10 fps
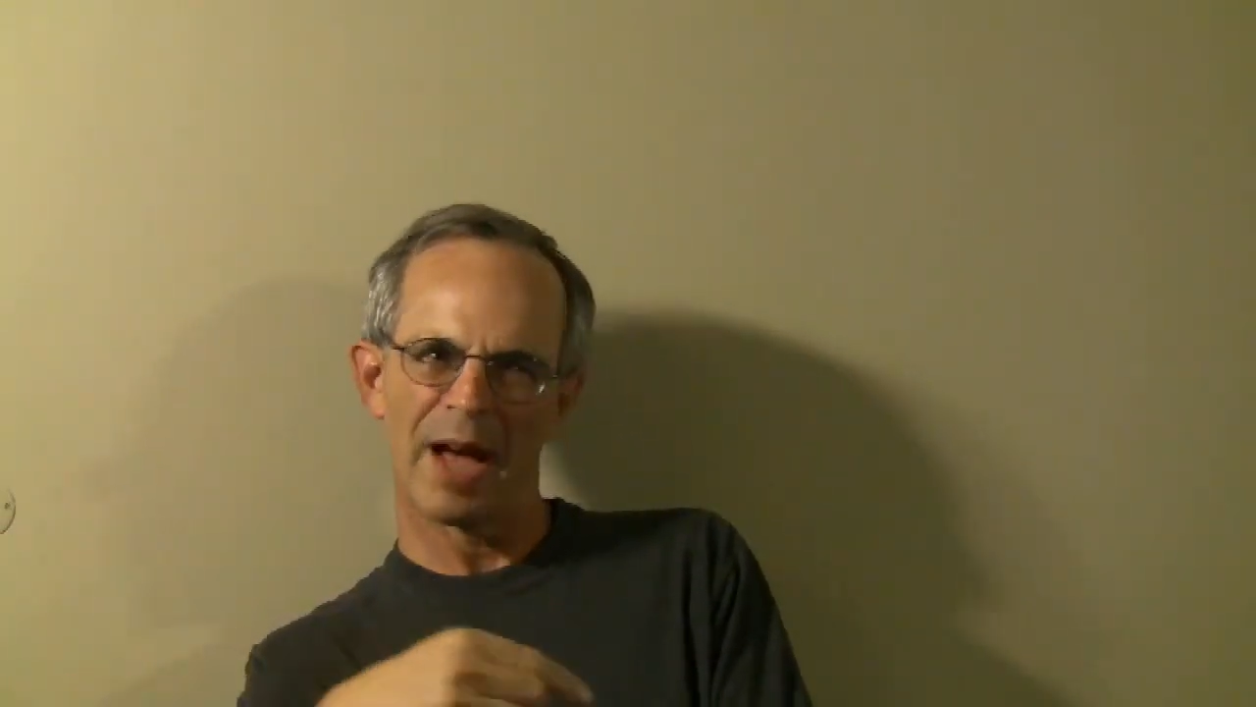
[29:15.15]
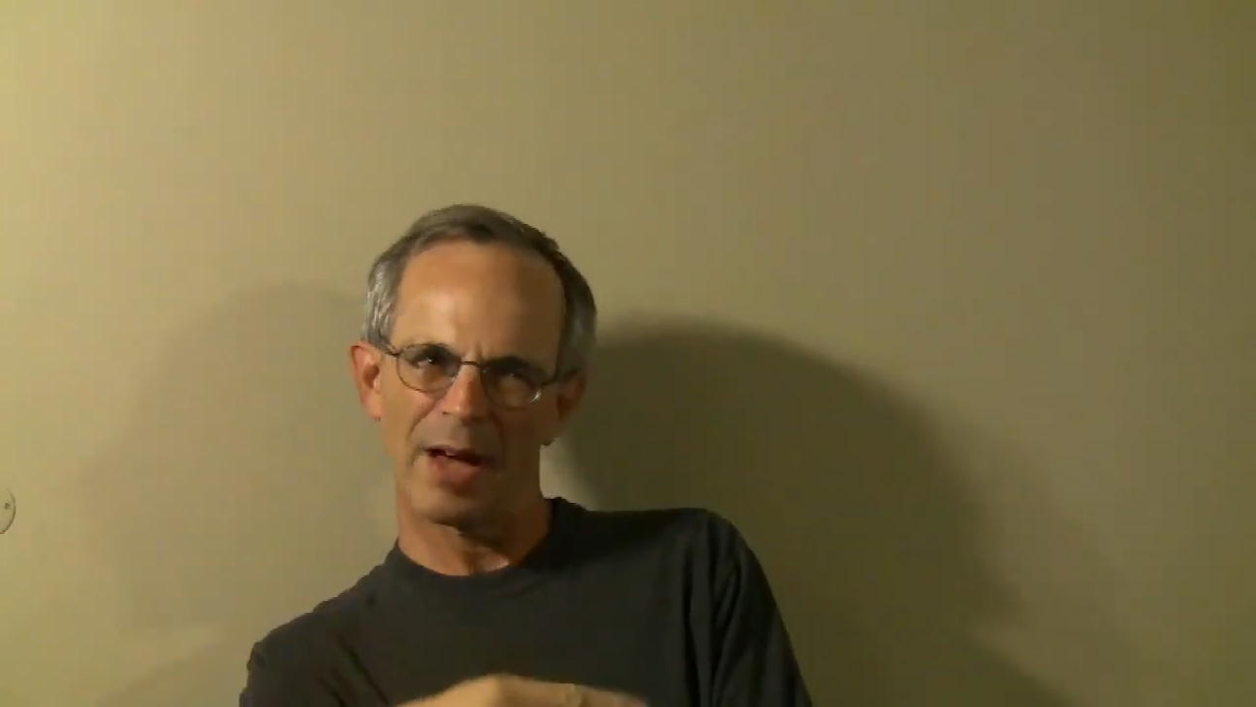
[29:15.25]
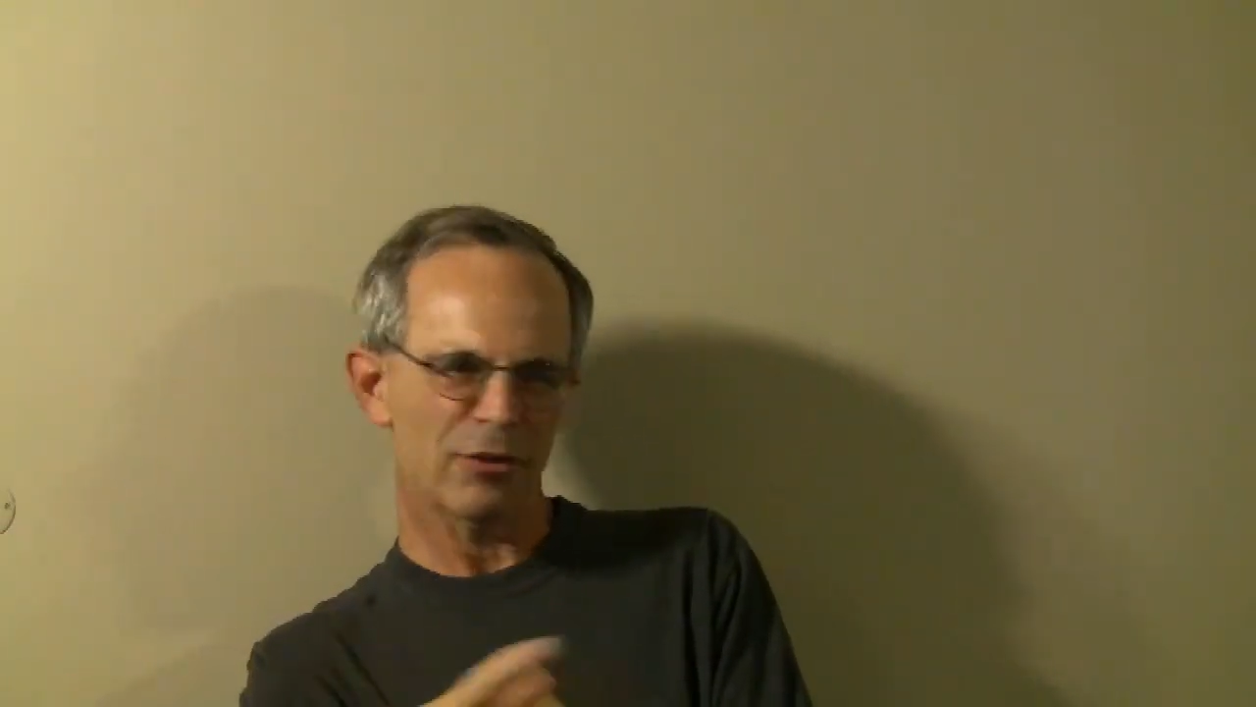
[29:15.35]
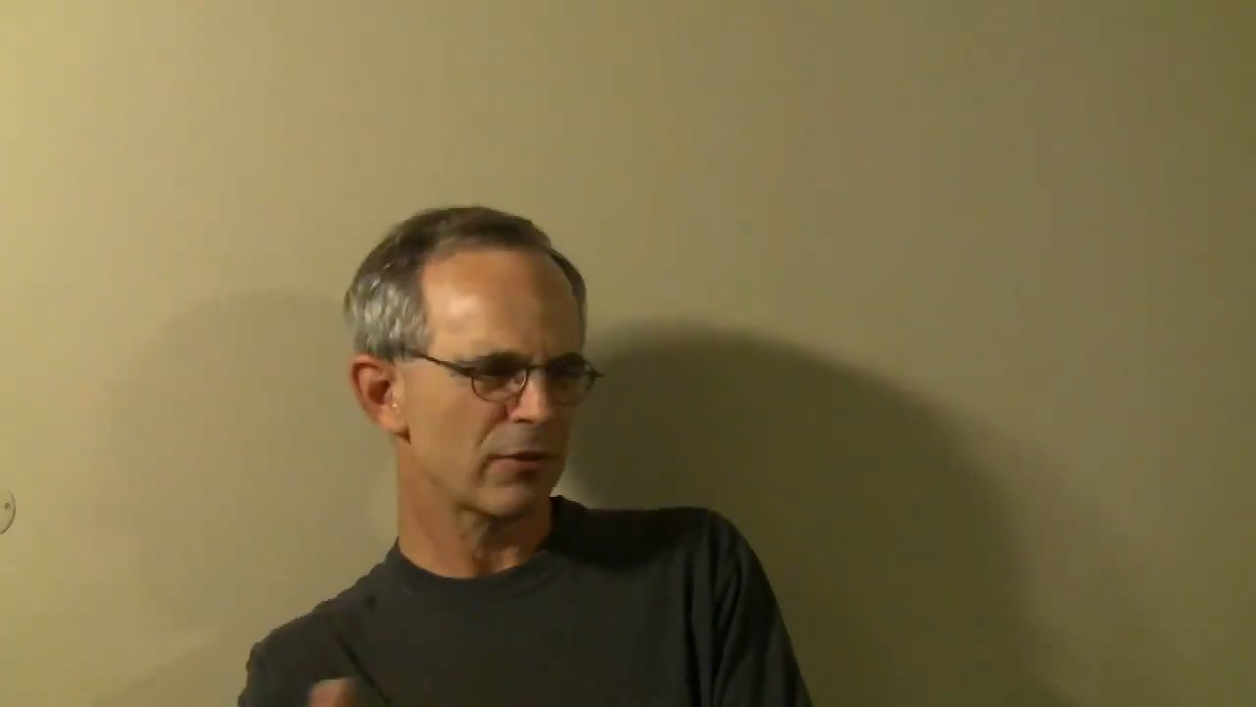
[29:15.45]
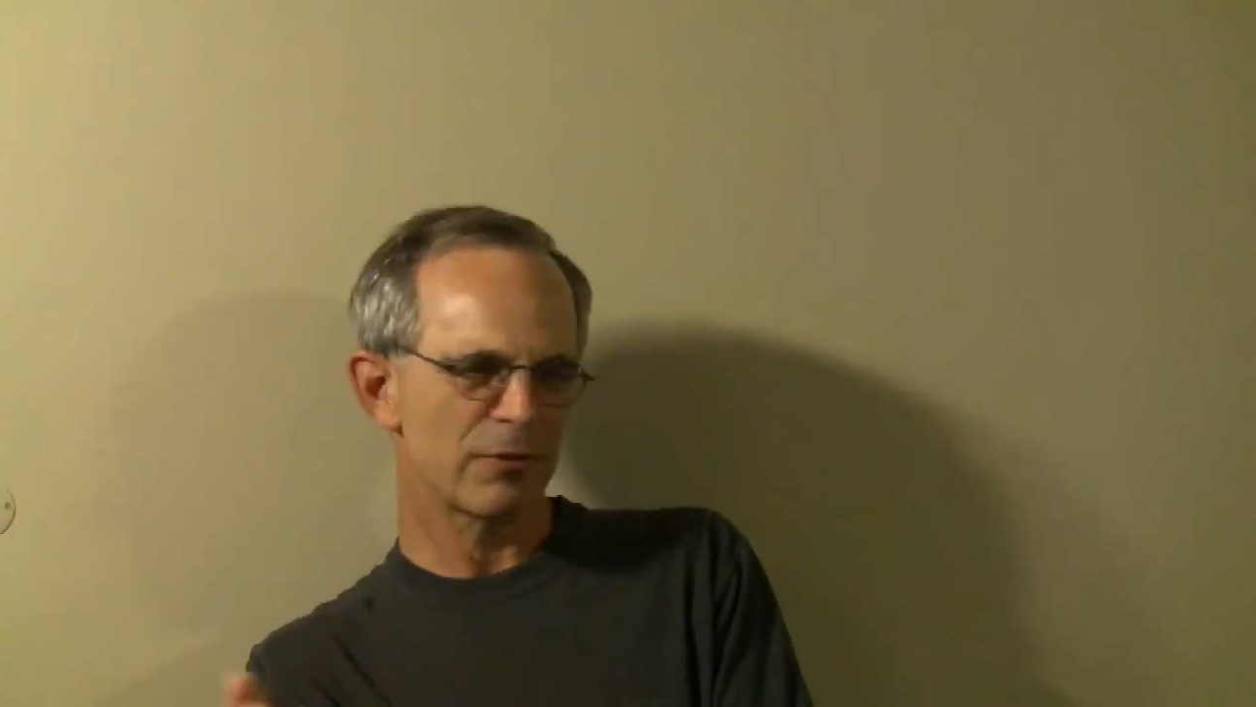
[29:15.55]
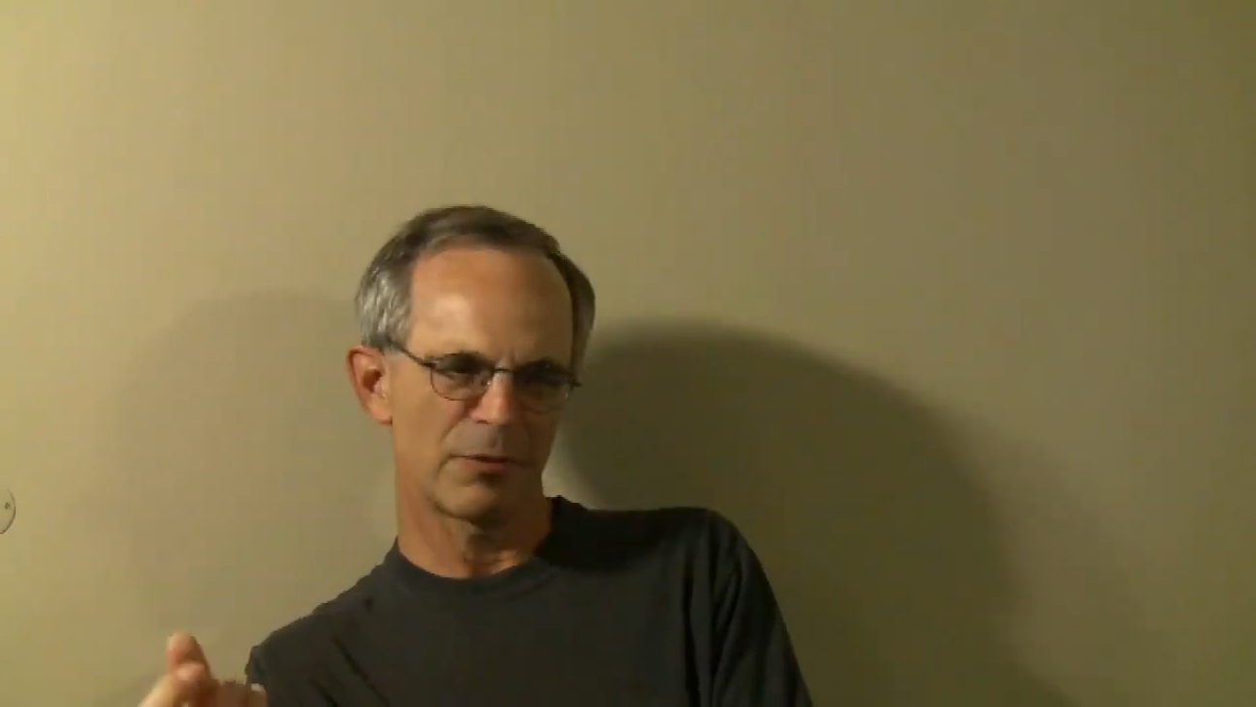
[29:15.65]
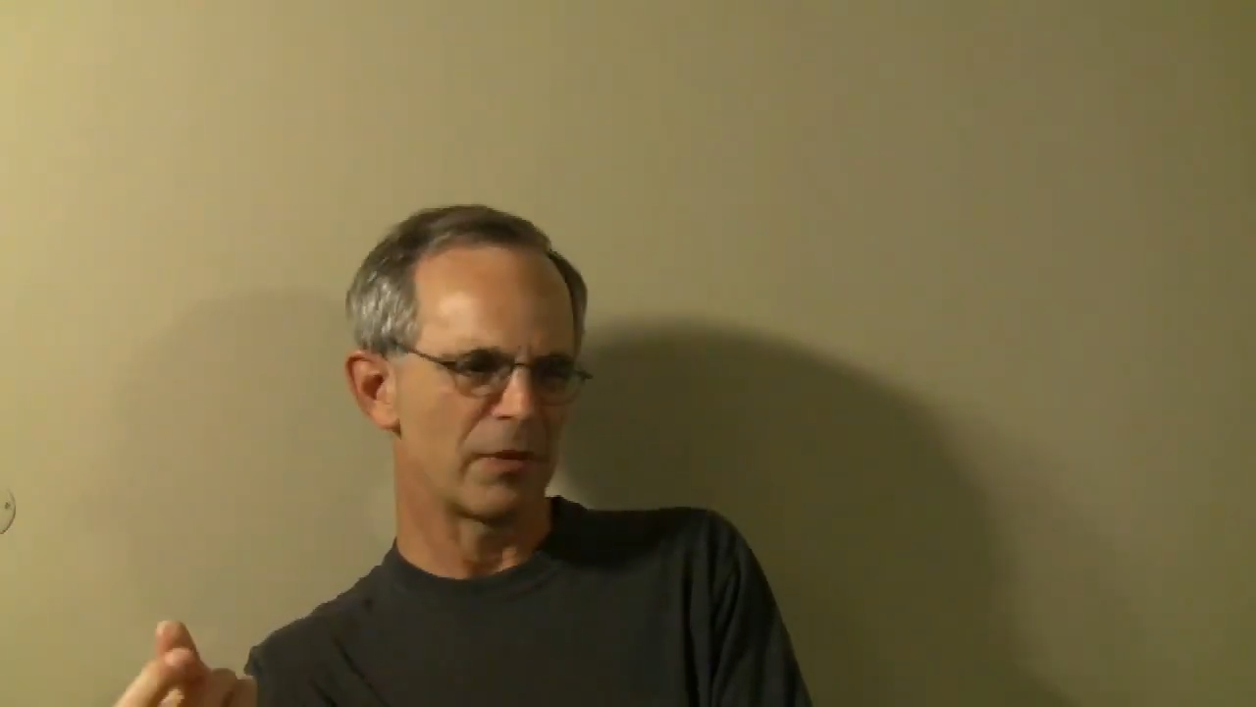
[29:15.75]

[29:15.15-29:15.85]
asked